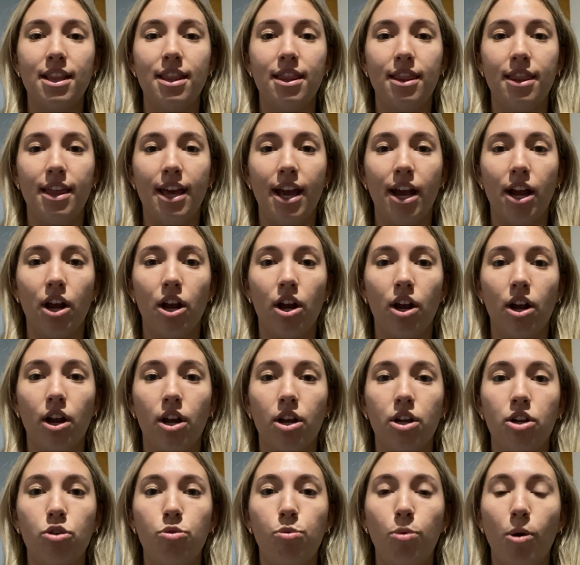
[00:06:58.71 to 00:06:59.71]
their
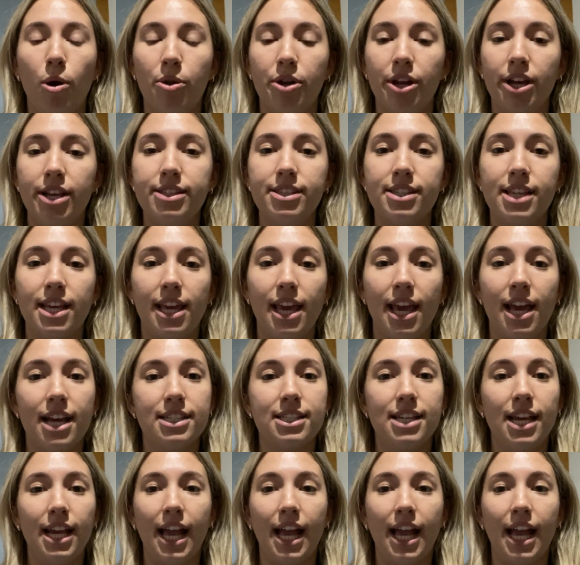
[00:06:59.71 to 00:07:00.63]
quotas, they can't take